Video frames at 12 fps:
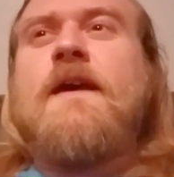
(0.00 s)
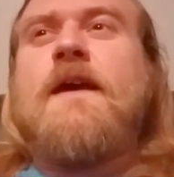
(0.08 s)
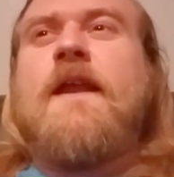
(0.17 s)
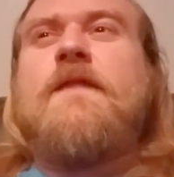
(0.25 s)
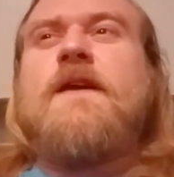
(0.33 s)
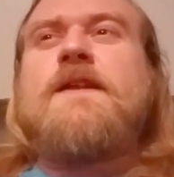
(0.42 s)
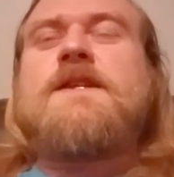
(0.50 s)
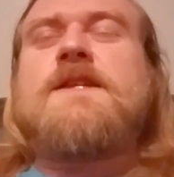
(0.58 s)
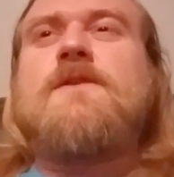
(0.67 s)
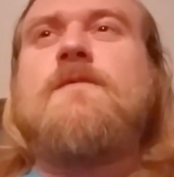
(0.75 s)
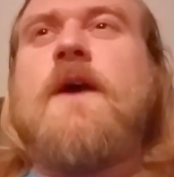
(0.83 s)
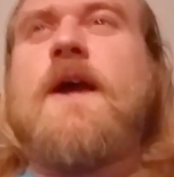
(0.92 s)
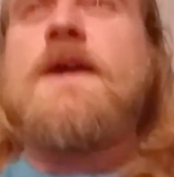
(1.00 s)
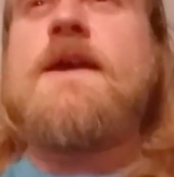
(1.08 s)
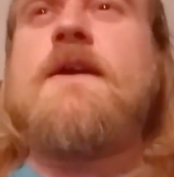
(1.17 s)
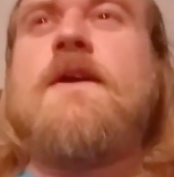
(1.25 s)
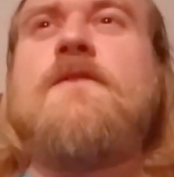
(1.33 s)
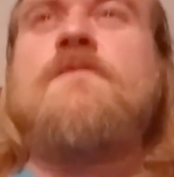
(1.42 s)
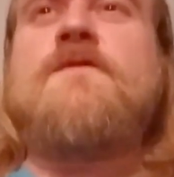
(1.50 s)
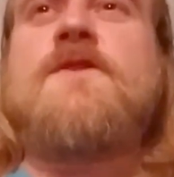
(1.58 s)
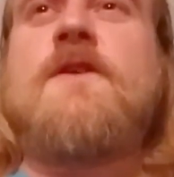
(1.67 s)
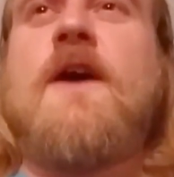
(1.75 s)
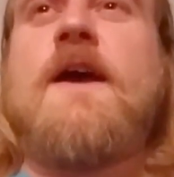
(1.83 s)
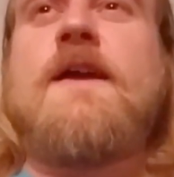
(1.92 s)
And I think it's just a way of
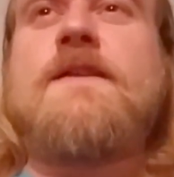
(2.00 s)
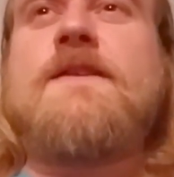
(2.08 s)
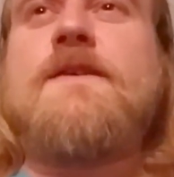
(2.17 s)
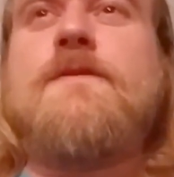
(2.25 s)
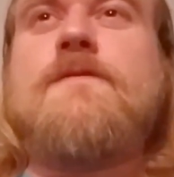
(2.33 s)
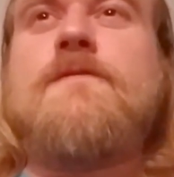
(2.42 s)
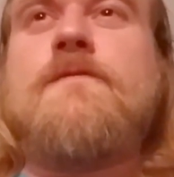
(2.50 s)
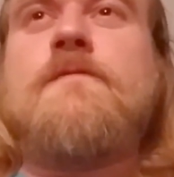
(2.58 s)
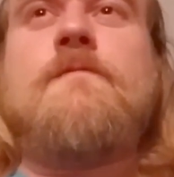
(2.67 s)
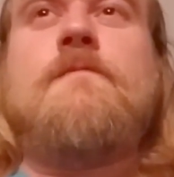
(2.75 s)
trying to